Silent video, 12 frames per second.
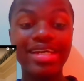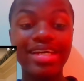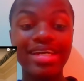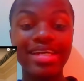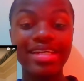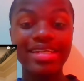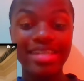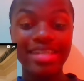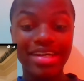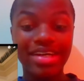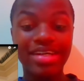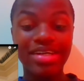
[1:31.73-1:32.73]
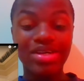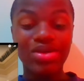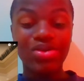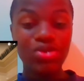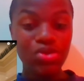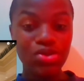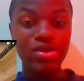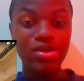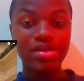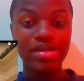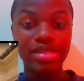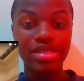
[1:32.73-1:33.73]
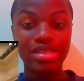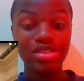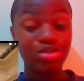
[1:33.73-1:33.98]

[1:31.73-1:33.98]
And yeah, whew, this